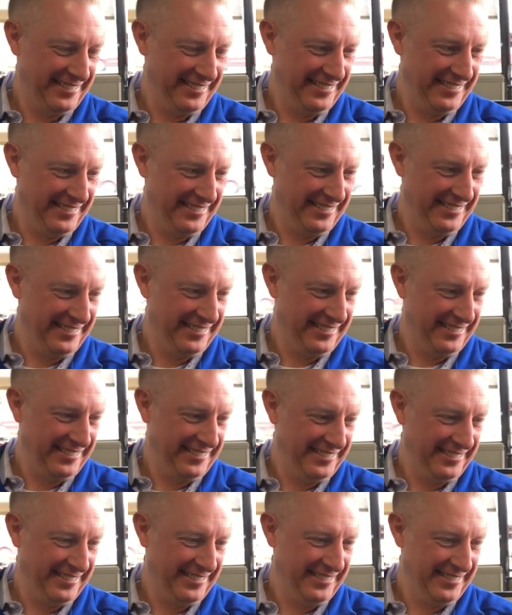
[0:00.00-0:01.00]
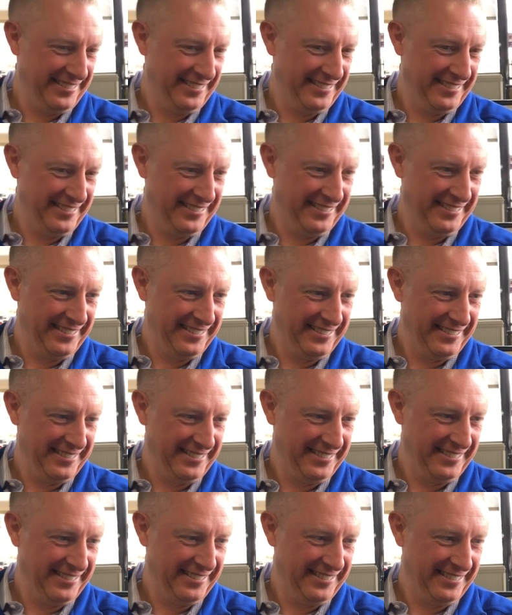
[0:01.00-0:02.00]

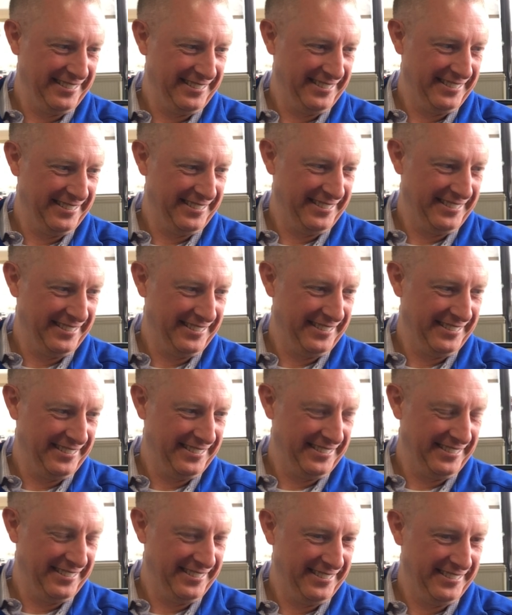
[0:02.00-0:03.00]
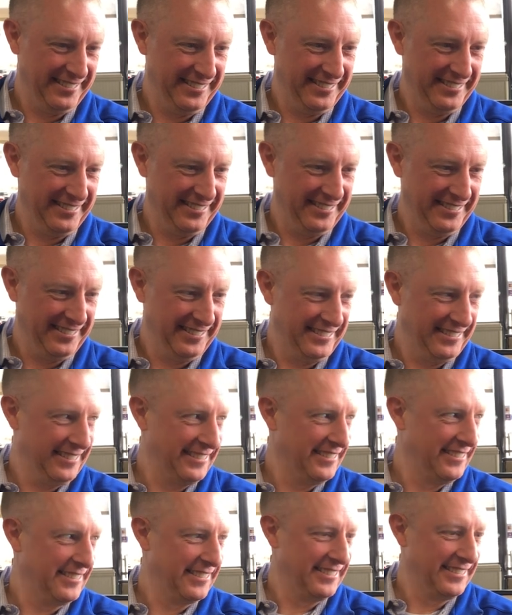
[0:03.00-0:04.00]
(silent)